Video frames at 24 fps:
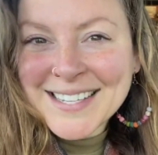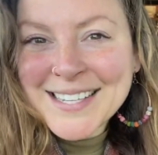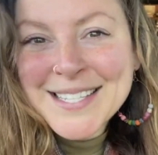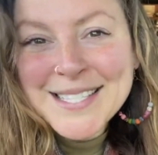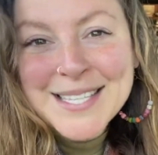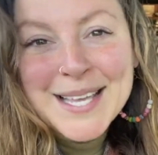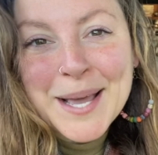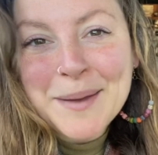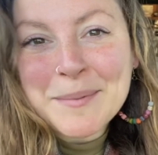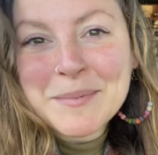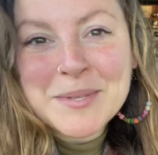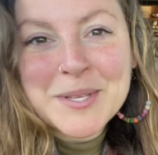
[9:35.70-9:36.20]
it's
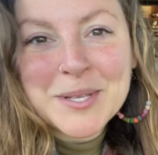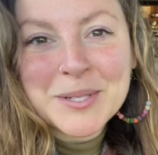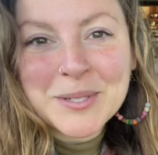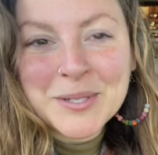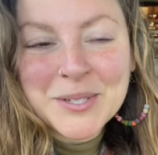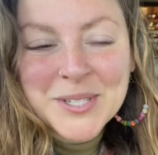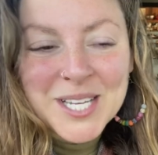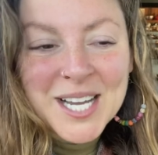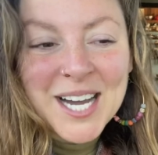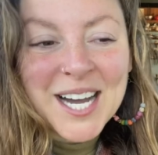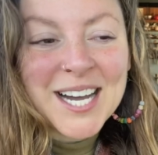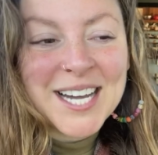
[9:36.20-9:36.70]

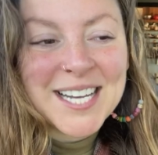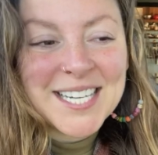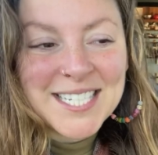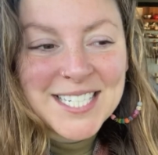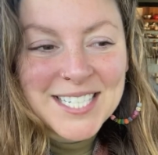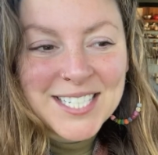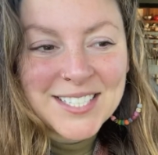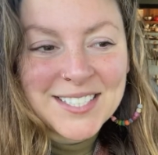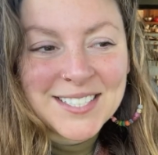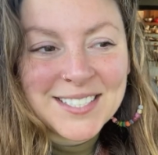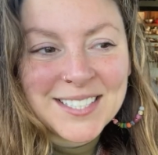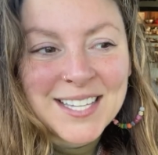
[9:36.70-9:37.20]
absolutely
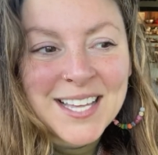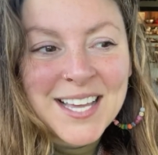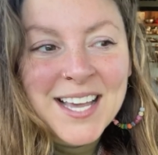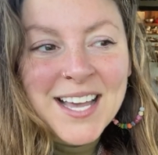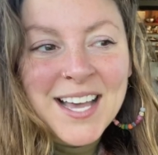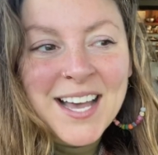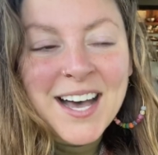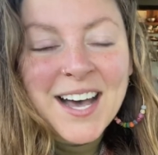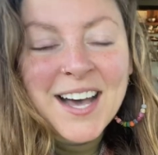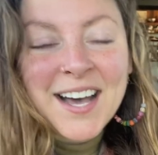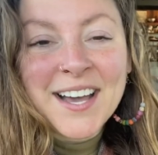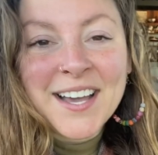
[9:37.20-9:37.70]
ideal
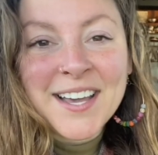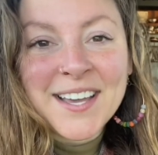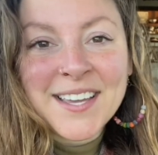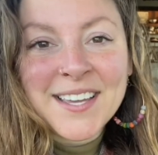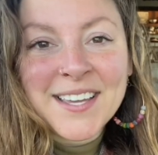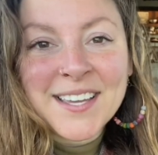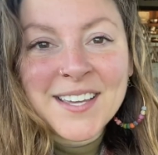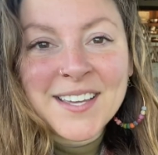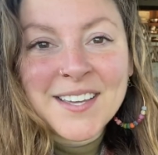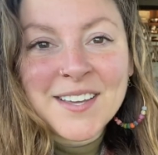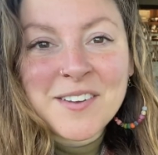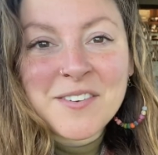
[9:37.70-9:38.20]

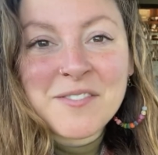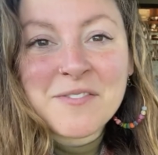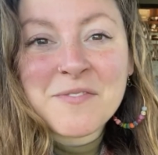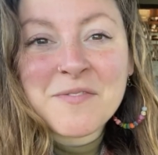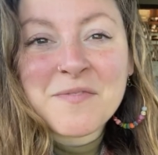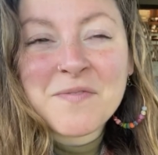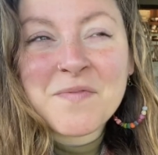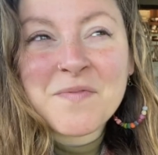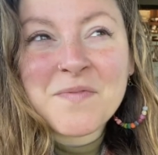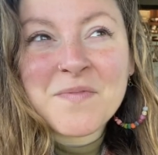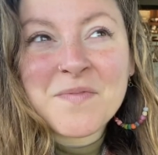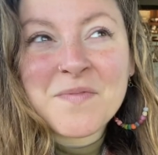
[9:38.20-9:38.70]
i
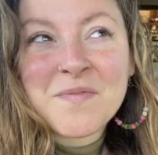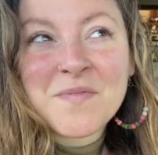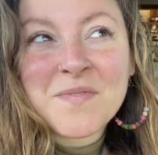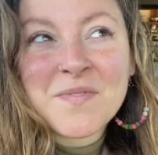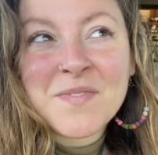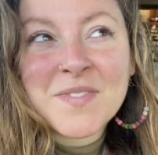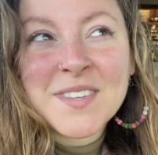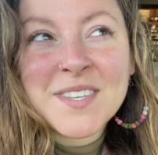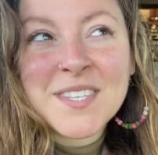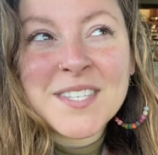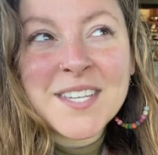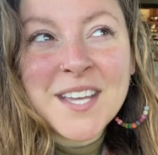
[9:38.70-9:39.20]

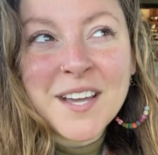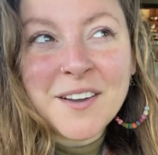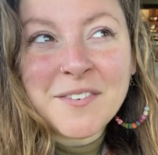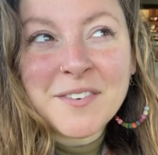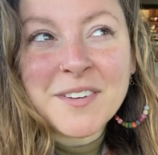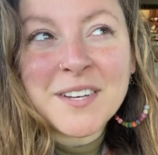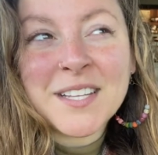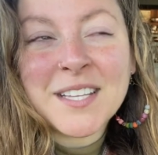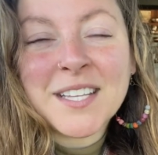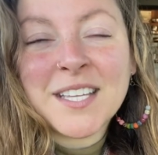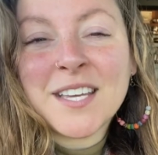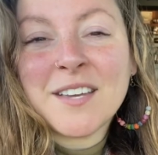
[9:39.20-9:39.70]

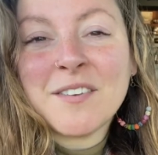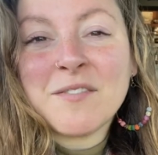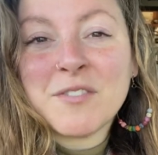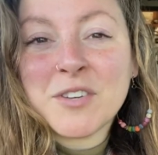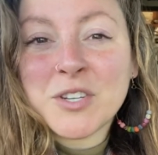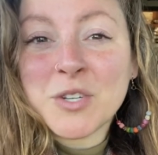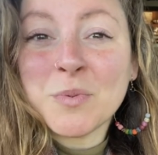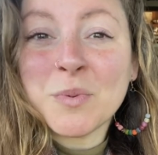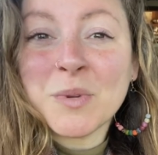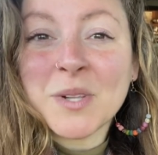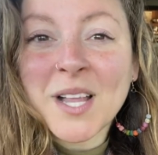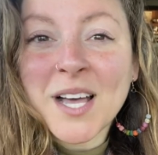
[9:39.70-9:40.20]
definitely
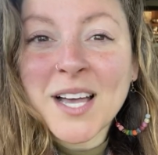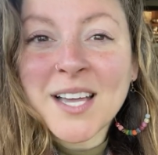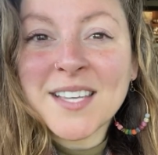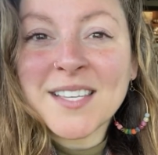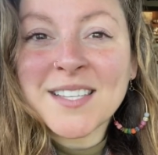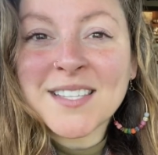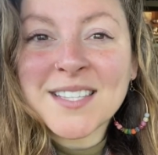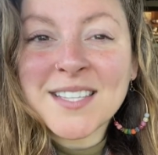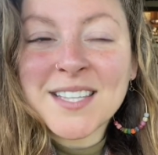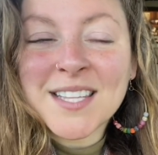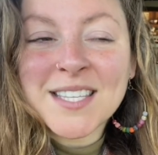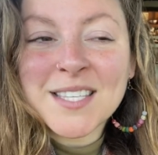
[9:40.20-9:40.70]

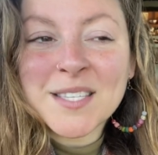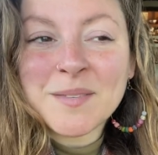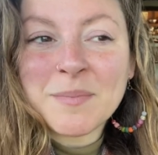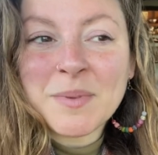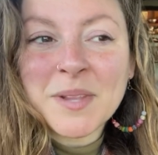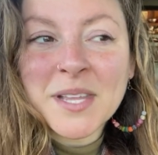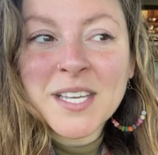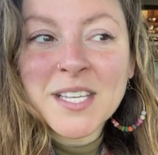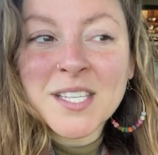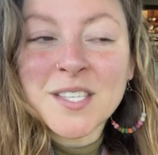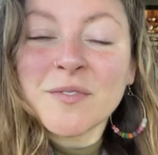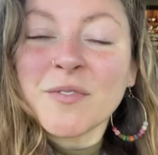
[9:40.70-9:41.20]
visualized this
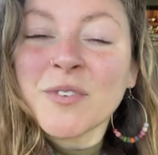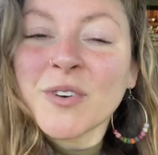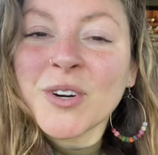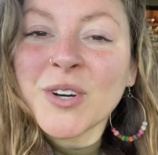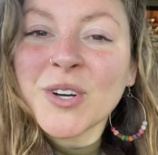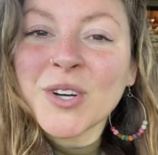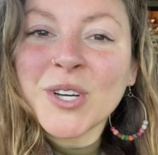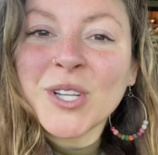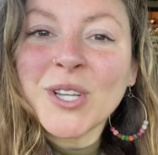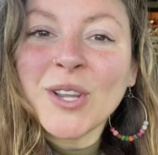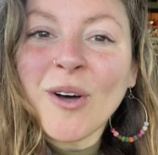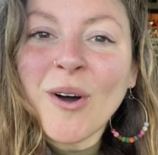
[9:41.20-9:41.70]
place for a
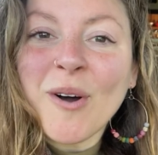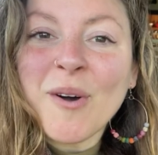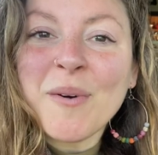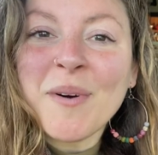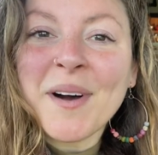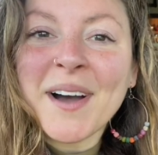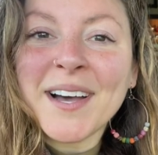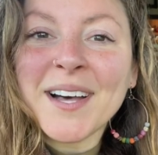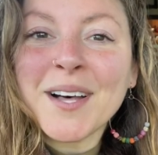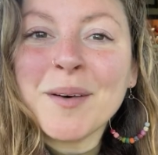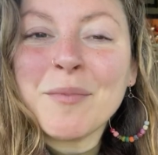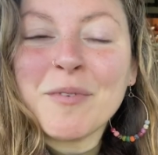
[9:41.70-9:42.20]
good long
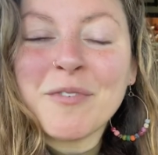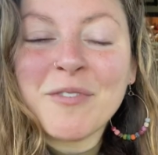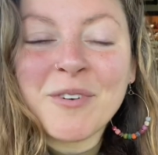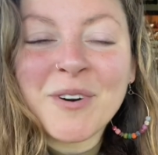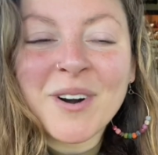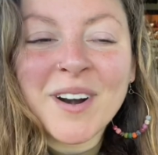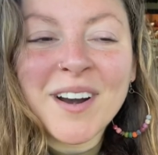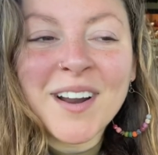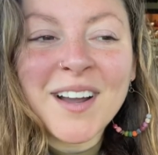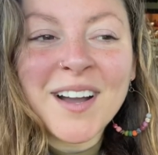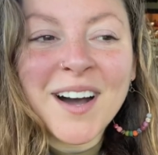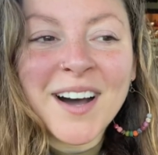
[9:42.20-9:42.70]
while before
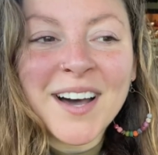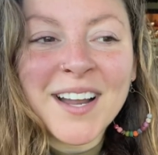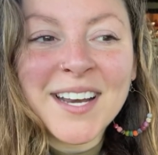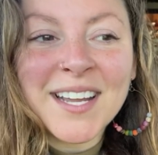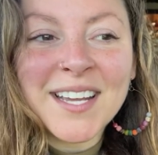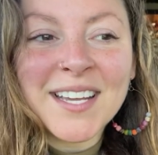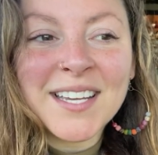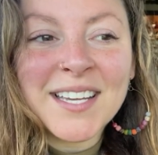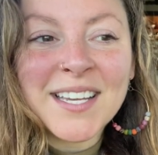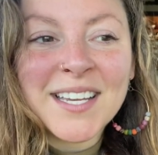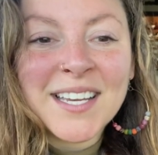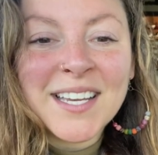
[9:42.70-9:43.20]
i got
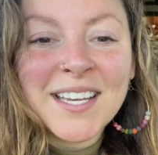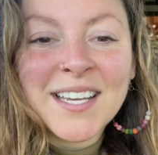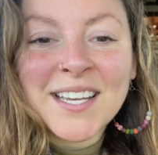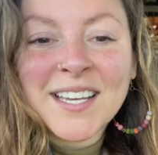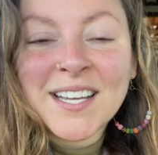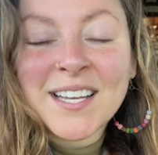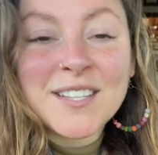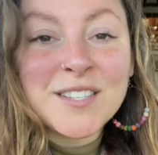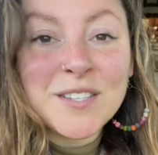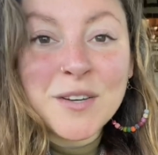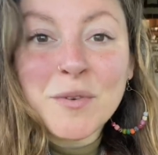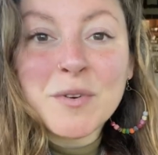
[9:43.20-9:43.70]
it
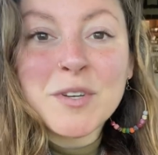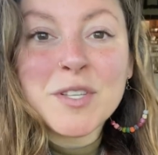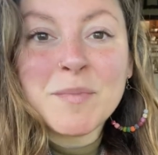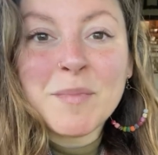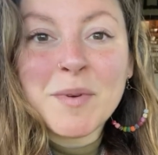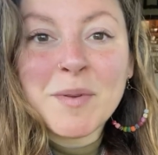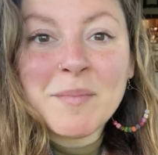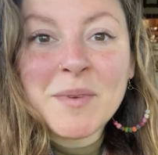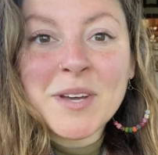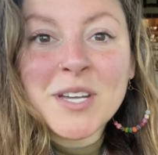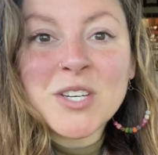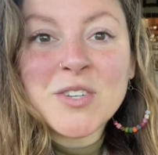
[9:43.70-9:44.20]
it's always
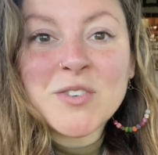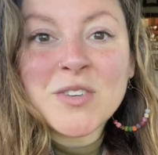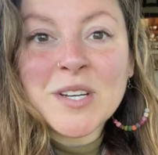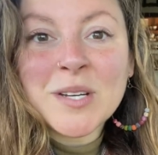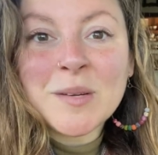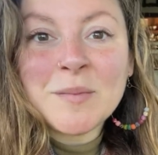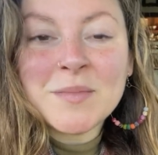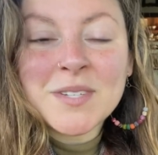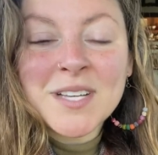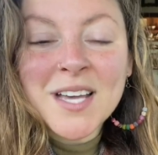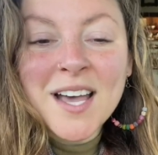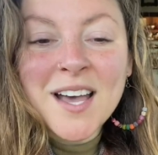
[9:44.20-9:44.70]
been my
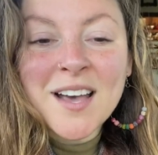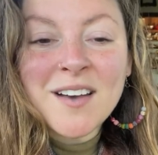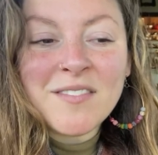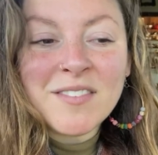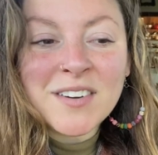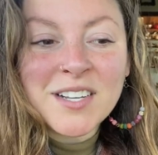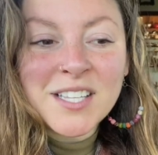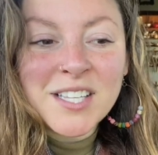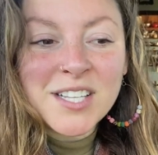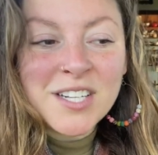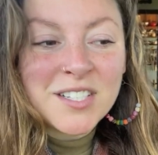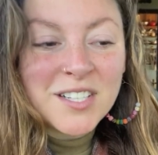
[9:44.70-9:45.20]
dream to have
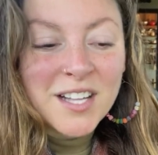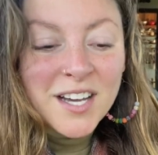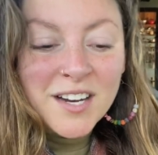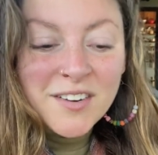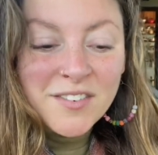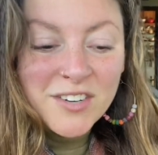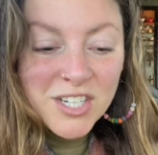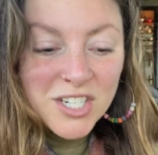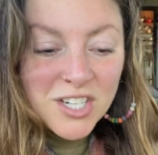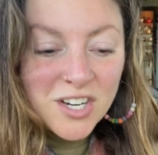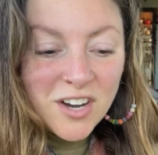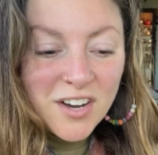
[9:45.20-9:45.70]
a little
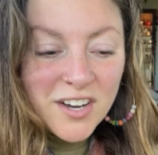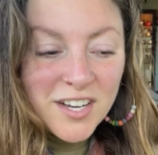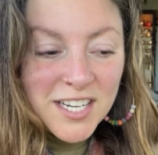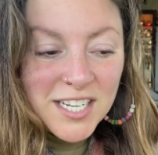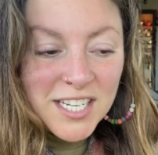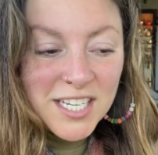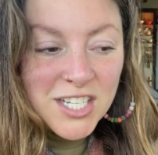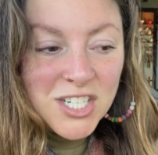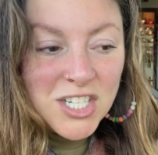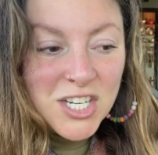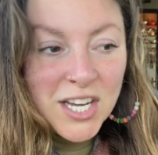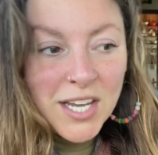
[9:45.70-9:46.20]
irish
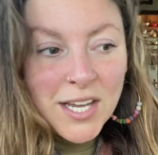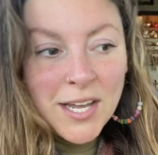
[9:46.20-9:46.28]
cottage